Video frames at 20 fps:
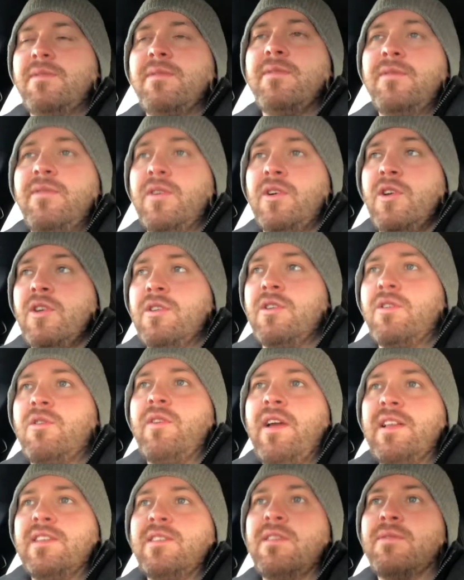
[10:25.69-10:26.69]
for good
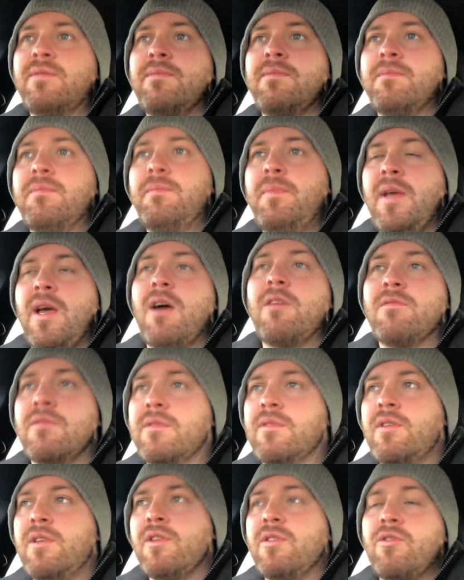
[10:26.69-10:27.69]
creative PR
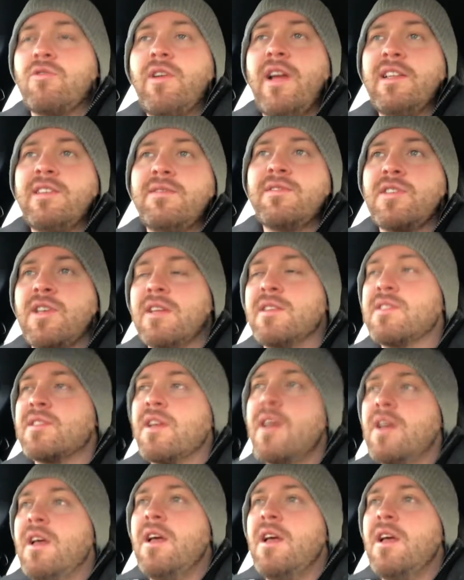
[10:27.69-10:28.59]
and good creative stunts.